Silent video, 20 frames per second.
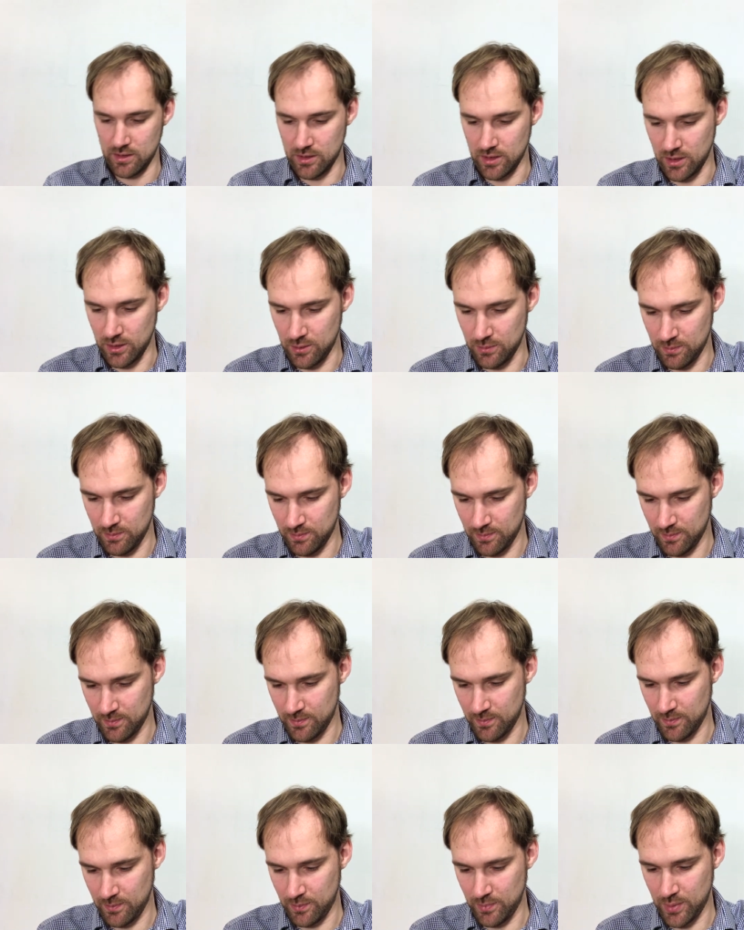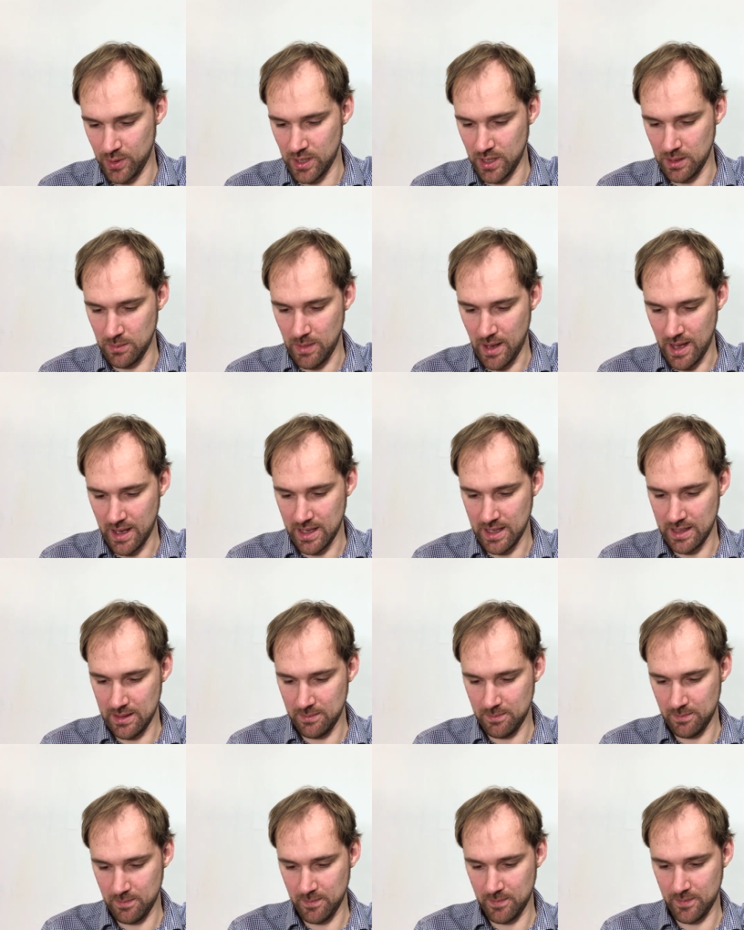So putting it back
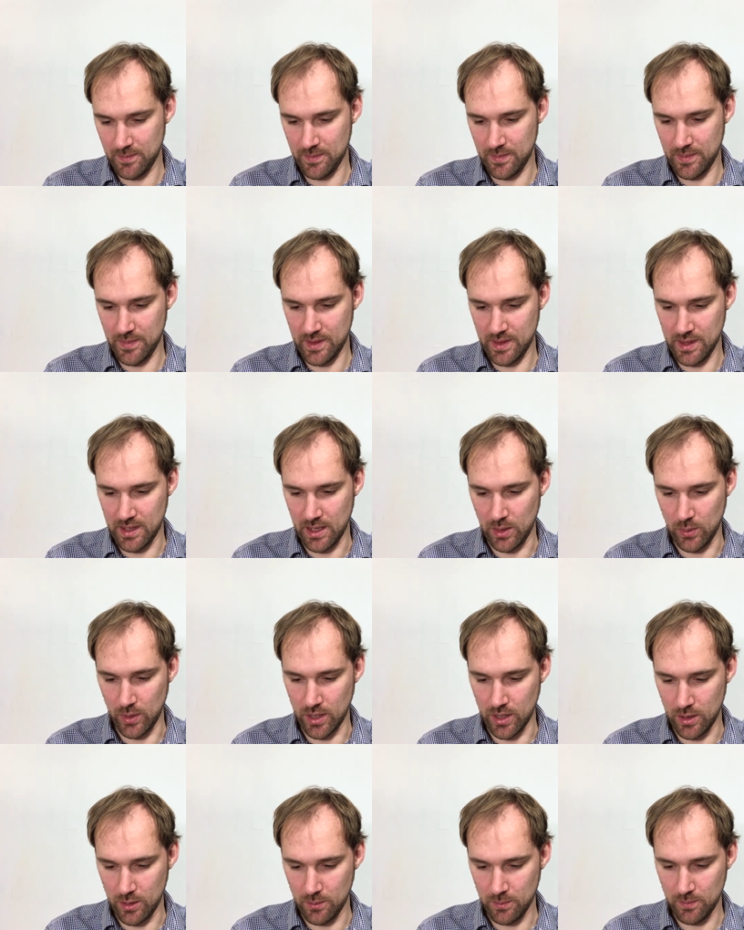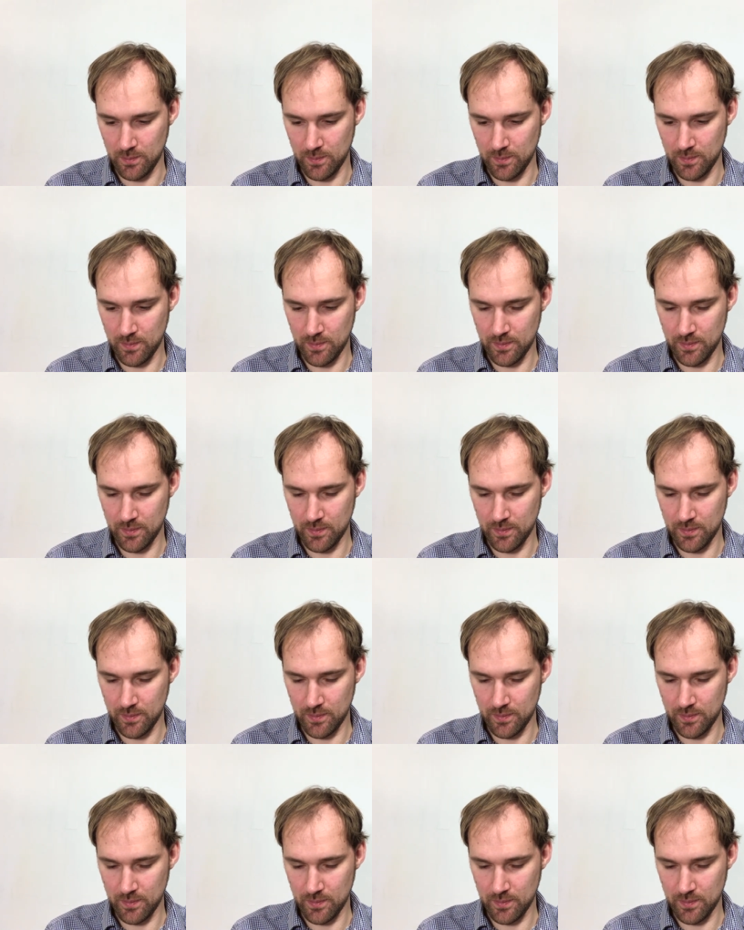in, there we go.